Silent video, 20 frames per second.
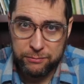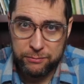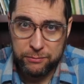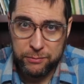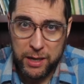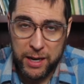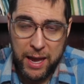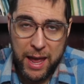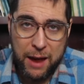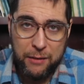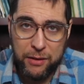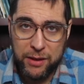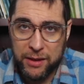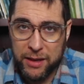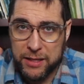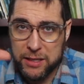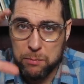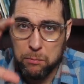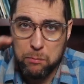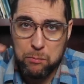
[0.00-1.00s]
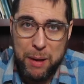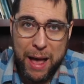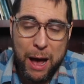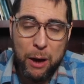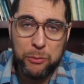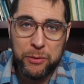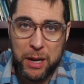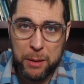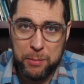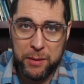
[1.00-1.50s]
right? Everything that's
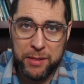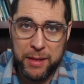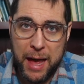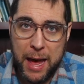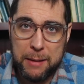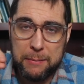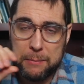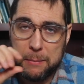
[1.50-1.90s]
bound up in that.